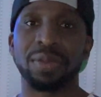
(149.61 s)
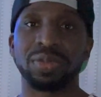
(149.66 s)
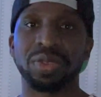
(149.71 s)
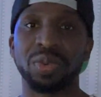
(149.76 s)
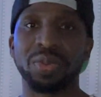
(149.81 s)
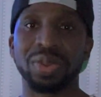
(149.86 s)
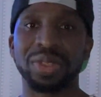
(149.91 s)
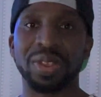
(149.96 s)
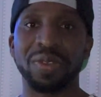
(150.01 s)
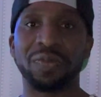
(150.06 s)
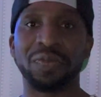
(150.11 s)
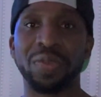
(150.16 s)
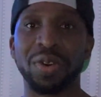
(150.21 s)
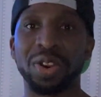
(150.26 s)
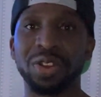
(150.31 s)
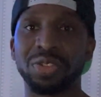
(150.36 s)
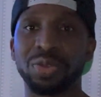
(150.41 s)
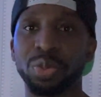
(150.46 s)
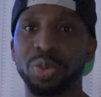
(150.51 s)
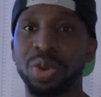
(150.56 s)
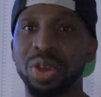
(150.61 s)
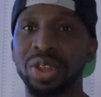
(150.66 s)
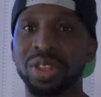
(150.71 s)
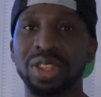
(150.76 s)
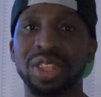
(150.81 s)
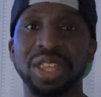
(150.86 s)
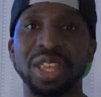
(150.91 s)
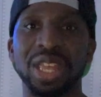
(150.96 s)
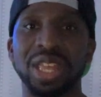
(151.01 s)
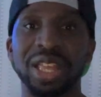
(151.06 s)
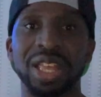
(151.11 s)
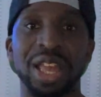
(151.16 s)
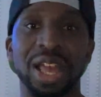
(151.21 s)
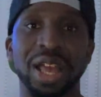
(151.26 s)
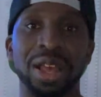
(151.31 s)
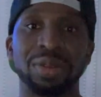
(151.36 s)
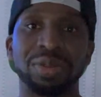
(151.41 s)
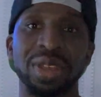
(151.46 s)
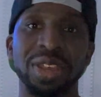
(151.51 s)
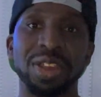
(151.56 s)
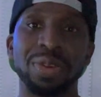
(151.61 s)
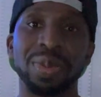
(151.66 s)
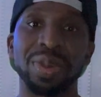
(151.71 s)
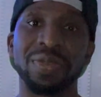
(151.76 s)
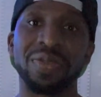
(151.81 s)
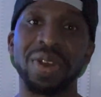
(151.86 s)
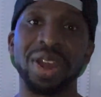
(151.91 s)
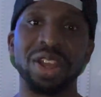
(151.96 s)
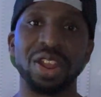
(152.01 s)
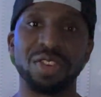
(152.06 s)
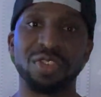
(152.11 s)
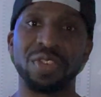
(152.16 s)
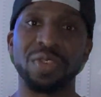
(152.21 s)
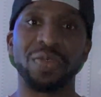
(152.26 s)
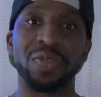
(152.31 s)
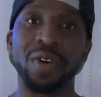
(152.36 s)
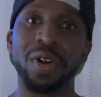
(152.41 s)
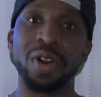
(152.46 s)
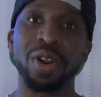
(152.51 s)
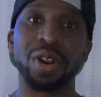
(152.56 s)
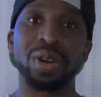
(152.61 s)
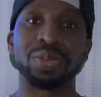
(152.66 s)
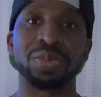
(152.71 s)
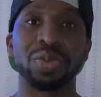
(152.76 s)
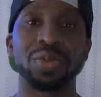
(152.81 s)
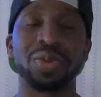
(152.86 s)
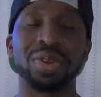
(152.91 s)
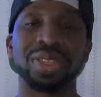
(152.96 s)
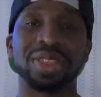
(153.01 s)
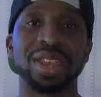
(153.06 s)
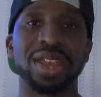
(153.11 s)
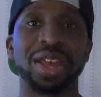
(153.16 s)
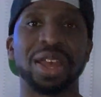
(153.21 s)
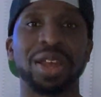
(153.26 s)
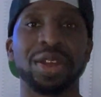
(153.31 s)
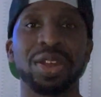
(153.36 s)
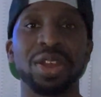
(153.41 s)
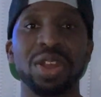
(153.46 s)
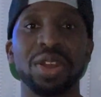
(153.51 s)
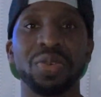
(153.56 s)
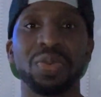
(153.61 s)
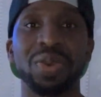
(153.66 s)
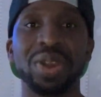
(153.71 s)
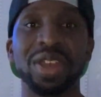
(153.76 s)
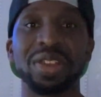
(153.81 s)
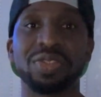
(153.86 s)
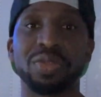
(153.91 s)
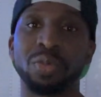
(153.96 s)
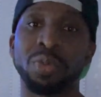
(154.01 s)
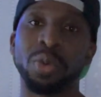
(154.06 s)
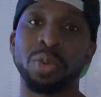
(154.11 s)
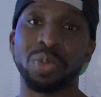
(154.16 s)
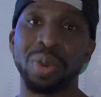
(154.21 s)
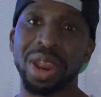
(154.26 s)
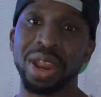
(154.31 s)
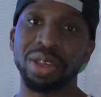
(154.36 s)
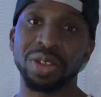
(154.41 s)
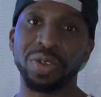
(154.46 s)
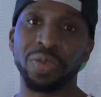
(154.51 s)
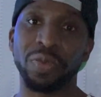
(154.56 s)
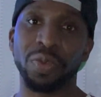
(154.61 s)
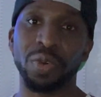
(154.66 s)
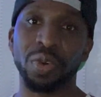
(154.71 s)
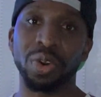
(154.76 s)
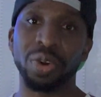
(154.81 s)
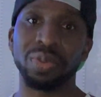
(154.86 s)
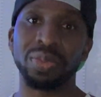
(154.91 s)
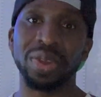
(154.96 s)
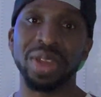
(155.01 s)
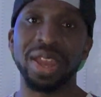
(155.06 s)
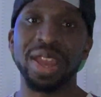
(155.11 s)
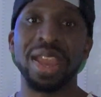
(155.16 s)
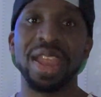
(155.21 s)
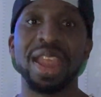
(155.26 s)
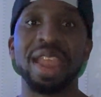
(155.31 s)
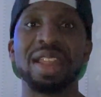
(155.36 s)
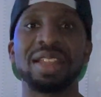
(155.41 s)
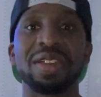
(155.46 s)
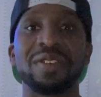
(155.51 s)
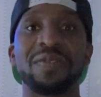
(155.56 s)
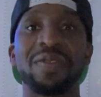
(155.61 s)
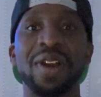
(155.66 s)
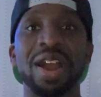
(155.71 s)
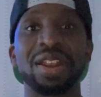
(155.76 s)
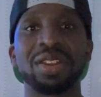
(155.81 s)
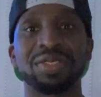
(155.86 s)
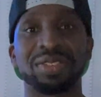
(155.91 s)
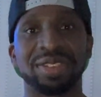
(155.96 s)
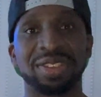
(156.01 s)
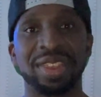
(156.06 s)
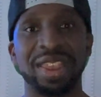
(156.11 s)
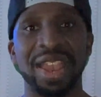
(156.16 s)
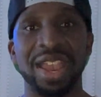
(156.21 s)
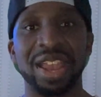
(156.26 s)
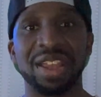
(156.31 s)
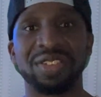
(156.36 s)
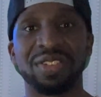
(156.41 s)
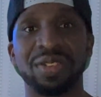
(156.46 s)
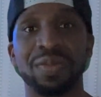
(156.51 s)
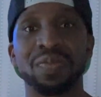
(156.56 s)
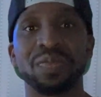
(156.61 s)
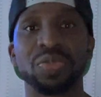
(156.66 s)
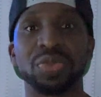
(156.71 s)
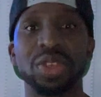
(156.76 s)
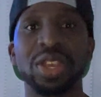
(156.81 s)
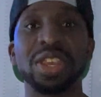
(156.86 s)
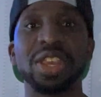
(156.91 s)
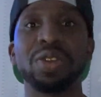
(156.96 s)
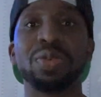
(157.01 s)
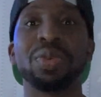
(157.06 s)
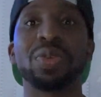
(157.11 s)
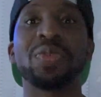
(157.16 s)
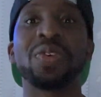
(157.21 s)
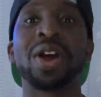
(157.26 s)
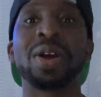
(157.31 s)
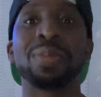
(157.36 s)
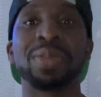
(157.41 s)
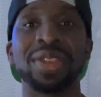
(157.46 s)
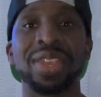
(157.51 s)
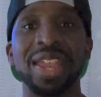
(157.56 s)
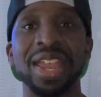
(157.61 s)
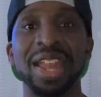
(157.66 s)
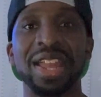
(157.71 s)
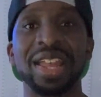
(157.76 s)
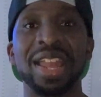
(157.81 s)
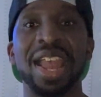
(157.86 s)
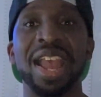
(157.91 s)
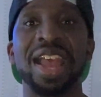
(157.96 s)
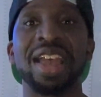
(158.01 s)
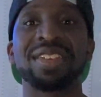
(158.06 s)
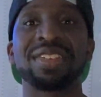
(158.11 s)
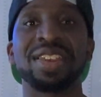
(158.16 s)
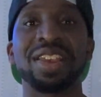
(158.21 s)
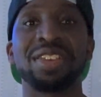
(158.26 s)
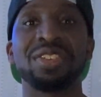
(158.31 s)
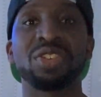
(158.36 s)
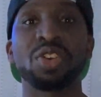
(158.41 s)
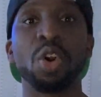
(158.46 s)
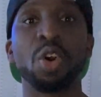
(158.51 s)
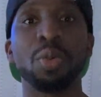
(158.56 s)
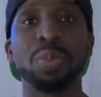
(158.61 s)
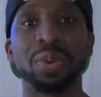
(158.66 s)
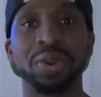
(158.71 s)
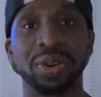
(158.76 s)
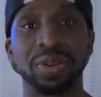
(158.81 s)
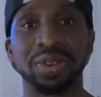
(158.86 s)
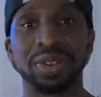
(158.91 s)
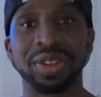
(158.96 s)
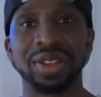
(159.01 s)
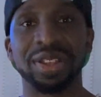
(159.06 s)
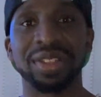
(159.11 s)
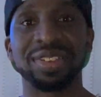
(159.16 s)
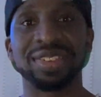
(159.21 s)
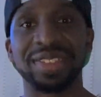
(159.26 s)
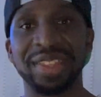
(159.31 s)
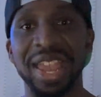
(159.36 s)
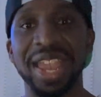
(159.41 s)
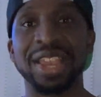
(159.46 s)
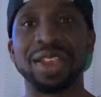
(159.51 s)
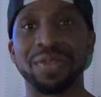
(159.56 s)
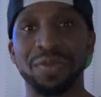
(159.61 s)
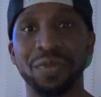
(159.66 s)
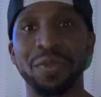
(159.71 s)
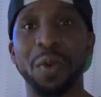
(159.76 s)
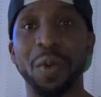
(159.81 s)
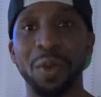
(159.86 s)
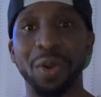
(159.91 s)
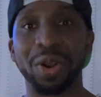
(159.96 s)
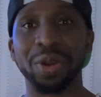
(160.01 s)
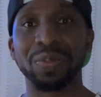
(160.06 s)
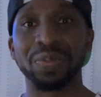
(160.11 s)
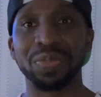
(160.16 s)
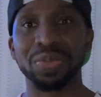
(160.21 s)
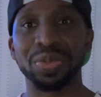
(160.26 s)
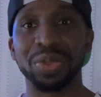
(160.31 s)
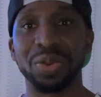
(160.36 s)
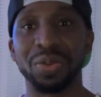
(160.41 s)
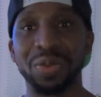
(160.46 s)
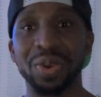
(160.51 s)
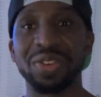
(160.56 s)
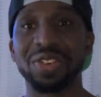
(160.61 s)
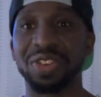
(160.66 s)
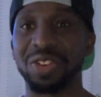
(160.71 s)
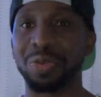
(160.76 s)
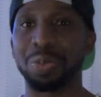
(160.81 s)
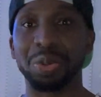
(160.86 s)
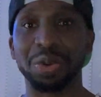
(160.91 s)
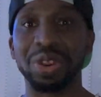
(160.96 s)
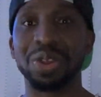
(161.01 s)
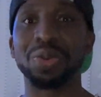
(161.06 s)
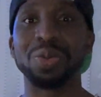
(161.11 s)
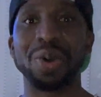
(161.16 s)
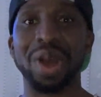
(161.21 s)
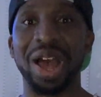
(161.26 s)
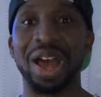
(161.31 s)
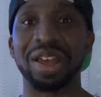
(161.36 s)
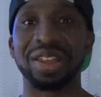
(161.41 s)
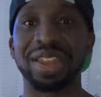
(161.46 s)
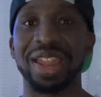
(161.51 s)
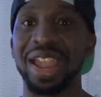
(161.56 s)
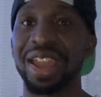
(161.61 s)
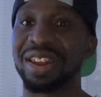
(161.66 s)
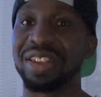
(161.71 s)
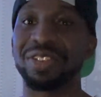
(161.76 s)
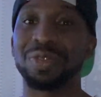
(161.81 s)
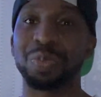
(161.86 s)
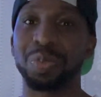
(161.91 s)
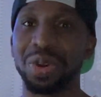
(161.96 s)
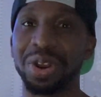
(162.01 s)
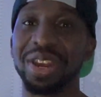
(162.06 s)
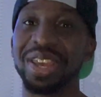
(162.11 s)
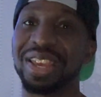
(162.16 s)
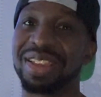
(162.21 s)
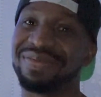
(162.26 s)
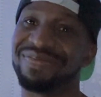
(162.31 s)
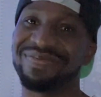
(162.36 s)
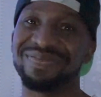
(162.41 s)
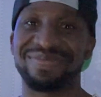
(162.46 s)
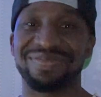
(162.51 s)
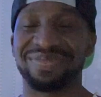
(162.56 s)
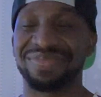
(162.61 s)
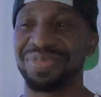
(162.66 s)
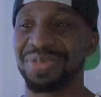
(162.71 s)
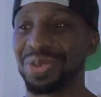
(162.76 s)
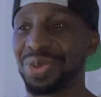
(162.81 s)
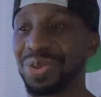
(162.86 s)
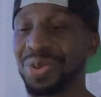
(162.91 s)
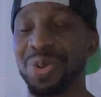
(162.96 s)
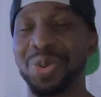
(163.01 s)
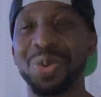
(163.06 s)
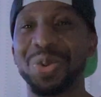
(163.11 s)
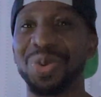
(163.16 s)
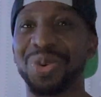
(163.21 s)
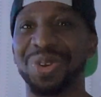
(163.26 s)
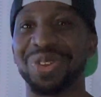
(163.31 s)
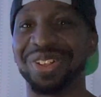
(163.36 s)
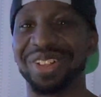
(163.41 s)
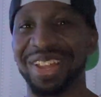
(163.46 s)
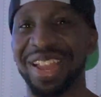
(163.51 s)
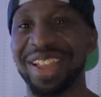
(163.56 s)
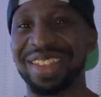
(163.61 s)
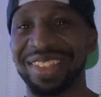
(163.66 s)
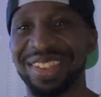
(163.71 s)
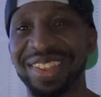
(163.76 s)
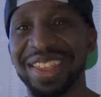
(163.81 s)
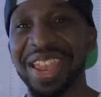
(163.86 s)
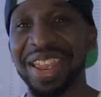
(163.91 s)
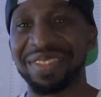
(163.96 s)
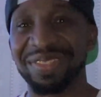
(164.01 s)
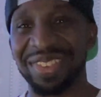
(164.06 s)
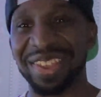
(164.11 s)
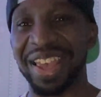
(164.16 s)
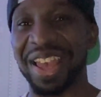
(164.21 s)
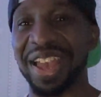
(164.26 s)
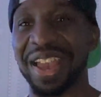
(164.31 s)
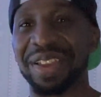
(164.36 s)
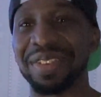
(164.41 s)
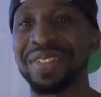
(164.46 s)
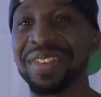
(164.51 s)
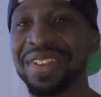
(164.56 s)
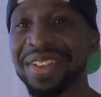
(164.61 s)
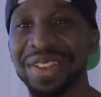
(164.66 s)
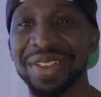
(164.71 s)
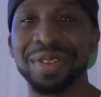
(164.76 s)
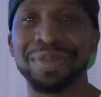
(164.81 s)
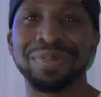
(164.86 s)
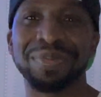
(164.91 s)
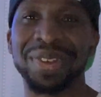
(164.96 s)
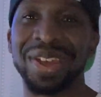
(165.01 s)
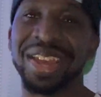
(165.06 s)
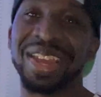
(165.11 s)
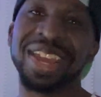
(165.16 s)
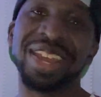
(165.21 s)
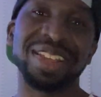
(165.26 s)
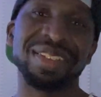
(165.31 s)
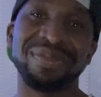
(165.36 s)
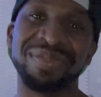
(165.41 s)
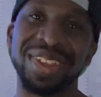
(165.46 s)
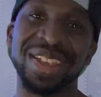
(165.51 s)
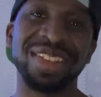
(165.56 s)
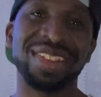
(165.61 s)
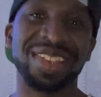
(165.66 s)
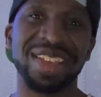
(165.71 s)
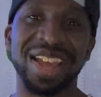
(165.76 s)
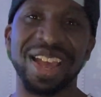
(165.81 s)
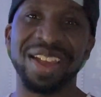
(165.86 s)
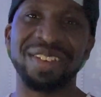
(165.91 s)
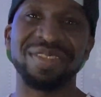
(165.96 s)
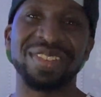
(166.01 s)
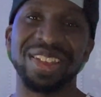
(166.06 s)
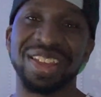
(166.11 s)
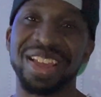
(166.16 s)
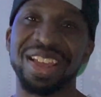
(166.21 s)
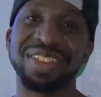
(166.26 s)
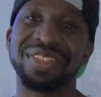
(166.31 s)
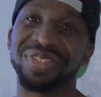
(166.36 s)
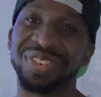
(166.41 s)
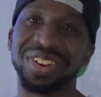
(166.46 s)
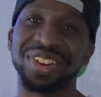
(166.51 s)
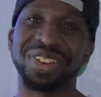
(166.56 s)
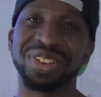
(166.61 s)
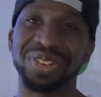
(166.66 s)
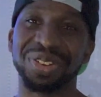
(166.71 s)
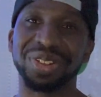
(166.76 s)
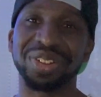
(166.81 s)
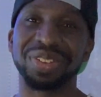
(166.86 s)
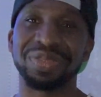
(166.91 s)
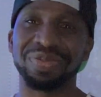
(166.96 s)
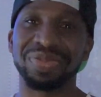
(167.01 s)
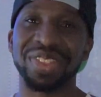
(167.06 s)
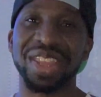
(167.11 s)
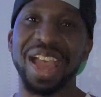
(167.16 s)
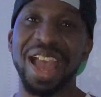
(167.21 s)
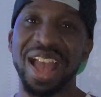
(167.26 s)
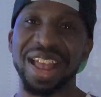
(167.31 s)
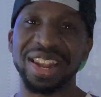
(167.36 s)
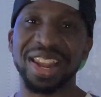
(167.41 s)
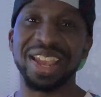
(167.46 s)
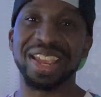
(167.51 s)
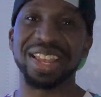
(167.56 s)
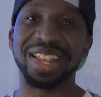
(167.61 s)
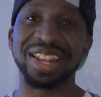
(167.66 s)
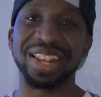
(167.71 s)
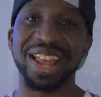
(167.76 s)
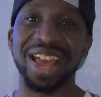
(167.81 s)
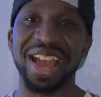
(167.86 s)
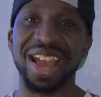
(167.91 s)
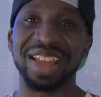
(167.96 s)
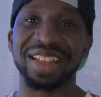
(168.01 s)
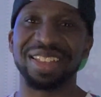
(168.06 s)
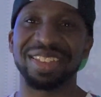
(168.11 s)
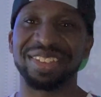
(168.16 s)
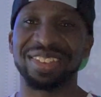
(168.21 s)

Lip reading: With the first one, you'll be fighting Jafar with his regular form, and the final stage, you will find him again as his Cobra snake form, which is pretty wild and it's pretty cool at the same time. But in the meantime, it's pretty cool. I like it a lot.